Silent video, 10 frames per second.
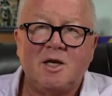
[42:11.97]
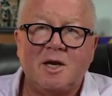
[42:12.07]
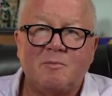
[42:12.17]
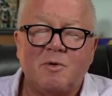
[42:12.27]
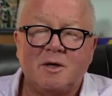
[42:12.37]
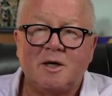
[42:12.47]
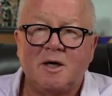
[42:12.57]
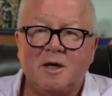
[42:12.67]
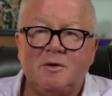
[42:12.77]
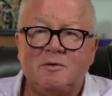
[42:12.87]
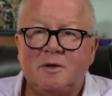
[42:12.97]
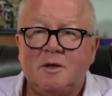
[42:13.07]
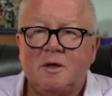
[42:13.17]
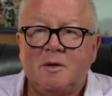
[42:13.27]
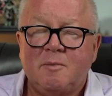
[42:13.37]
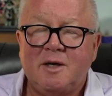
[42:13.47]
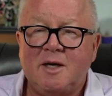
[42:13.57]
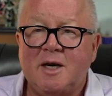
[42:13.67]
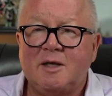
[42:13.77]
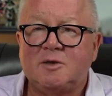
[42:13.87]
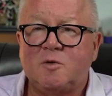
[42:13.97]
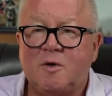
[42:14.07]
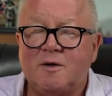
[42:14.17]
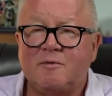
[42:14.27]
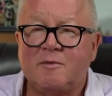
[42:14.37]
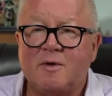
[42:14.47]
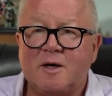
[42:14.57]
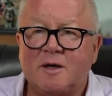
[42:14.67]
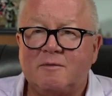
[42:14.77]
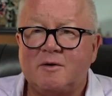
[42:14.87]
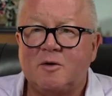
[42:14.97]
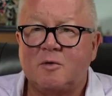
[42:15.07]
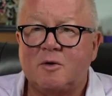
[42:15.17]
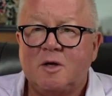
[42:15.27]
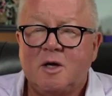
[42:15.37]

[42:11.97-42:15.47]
pregnenolone, PD8020 from Young Living, or